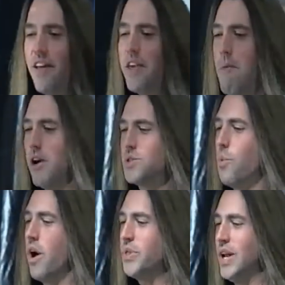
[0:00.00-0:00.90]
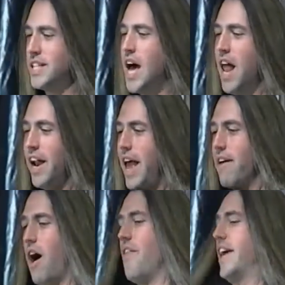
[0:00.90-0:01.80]
the most worthless
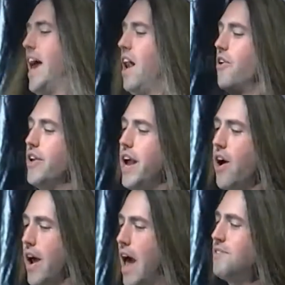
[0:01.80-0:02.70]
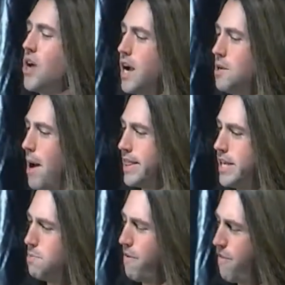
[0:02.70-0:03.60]
holiday on the calendar year, and I've talked about
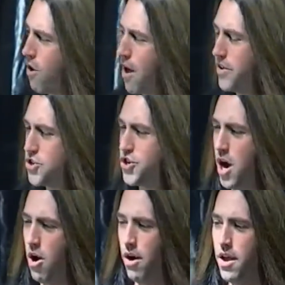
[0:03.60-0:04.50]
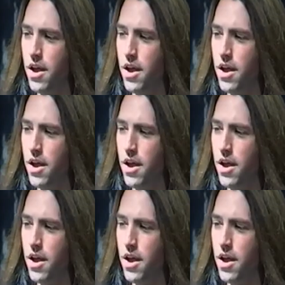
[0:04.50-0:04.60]
this before on this show